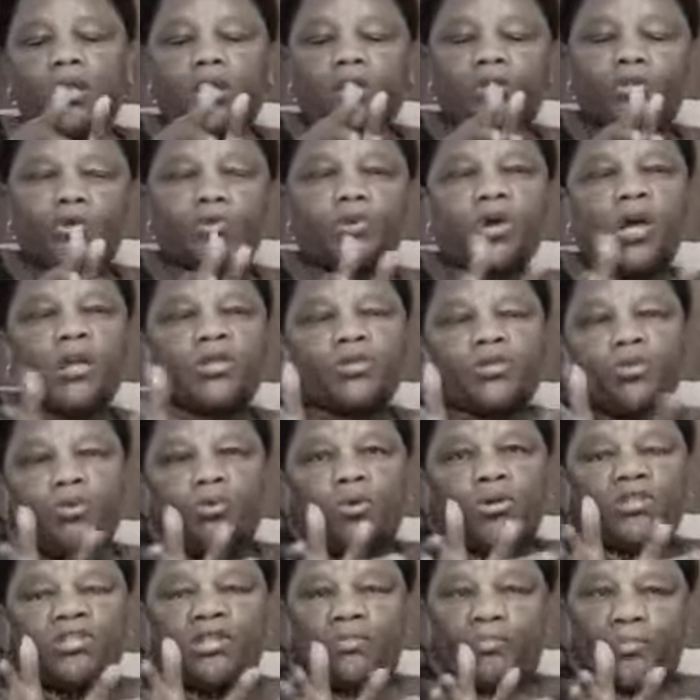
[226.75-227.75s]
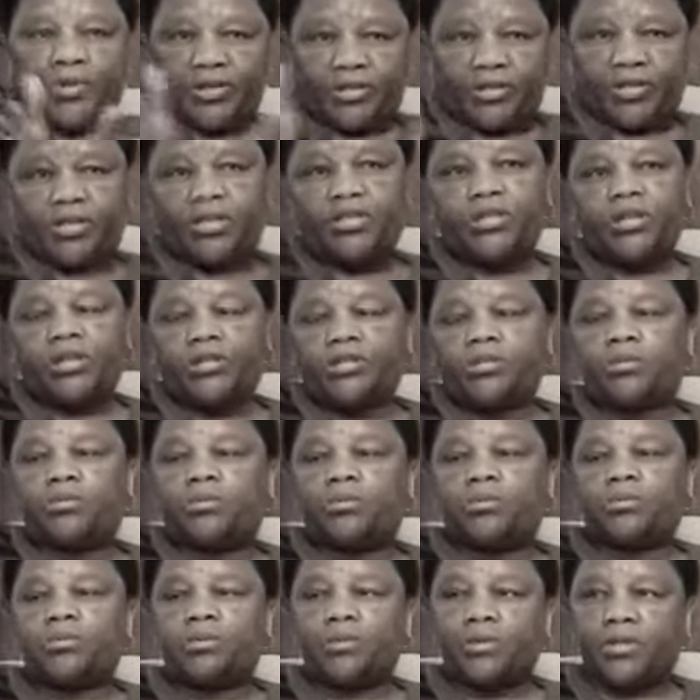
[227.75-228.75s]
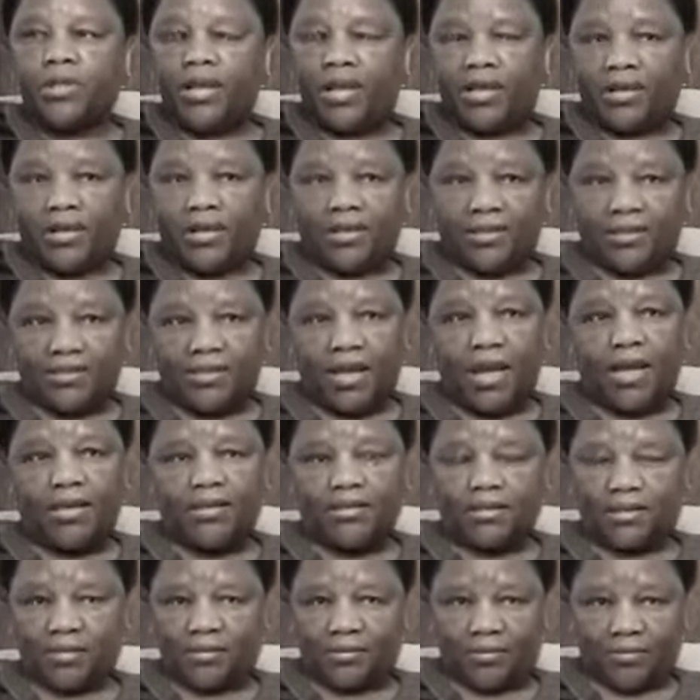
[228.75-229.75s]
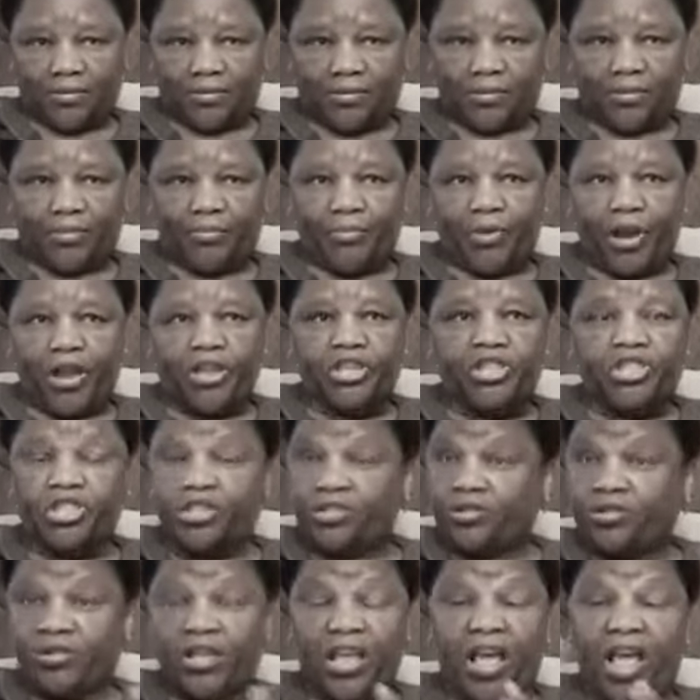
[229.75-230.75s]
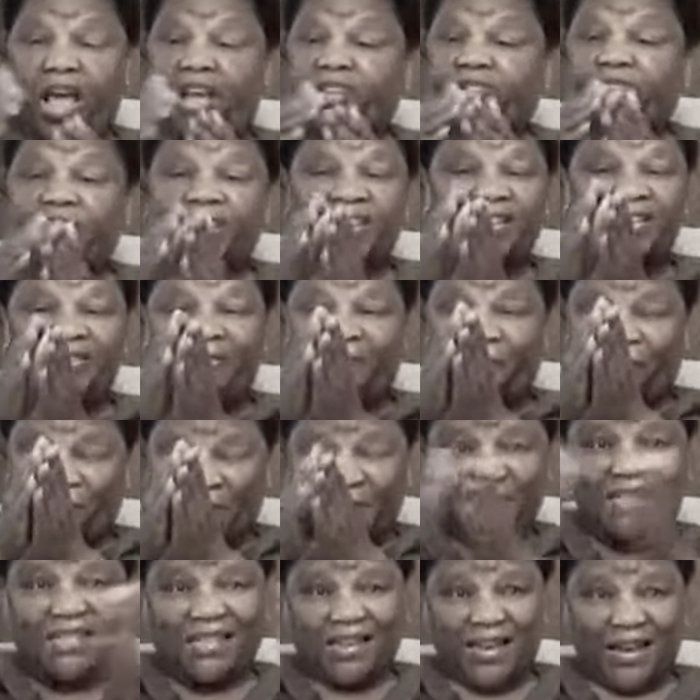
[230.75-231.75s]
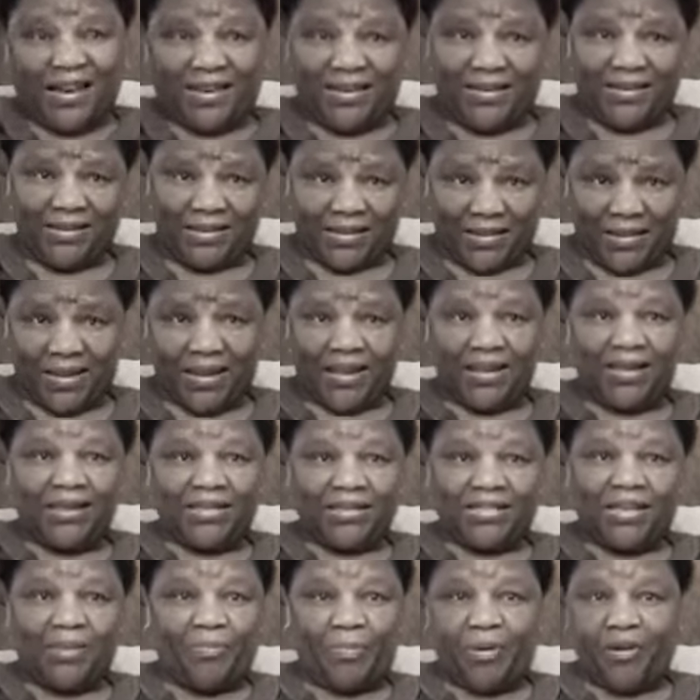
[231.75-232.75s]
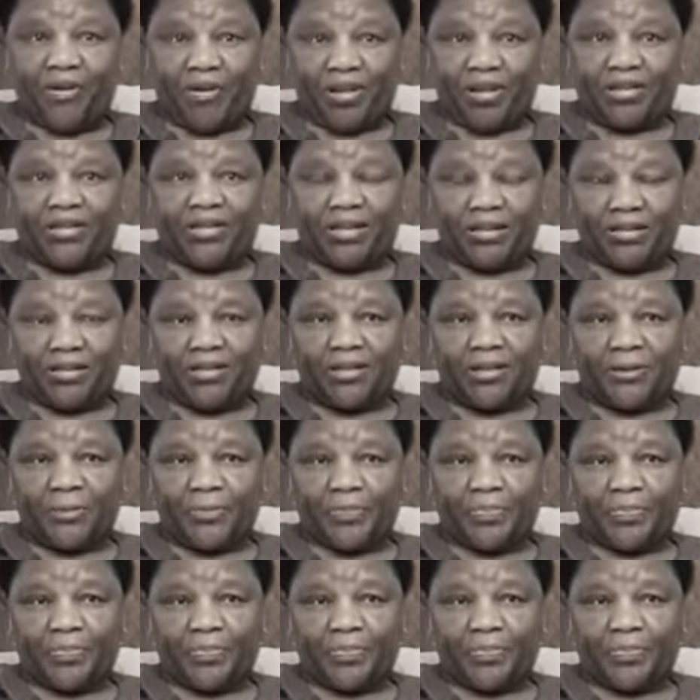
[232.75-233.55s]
Lesotho High School was a prestigious school. They had the science branch. They actually physically separated.